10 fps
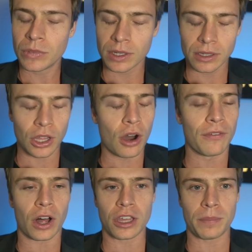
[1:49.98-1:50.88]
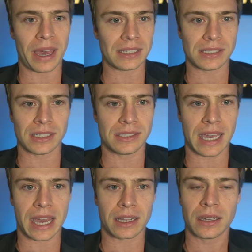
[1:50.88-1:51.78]
Low volume passing
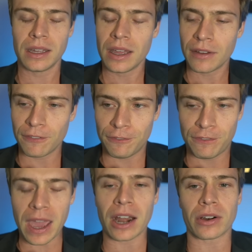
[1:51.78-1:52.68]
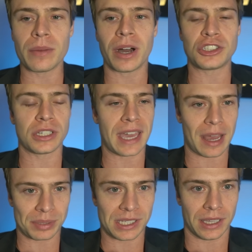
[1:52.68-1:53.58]
attack. Very much a
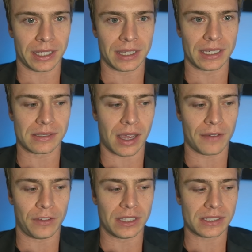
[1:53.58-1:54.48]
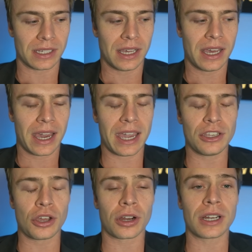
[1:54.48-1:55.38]
cap ceiling in this offense.
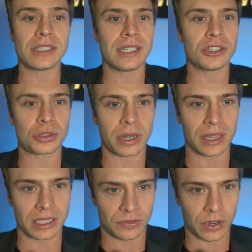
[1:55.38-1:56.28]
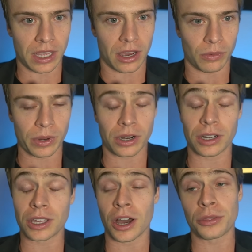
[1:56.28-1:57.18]
And you're going to see a trend in this video. We are
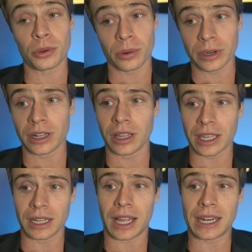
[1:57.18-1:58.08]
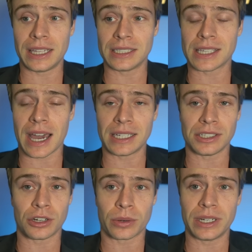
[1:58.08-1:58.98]
going to go through. We're going to look at a lot of these
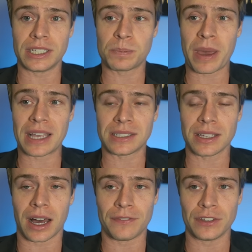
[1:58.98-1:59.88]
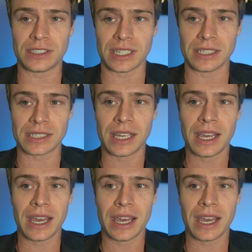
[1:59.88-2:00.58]
guys in horrendous passing offenses.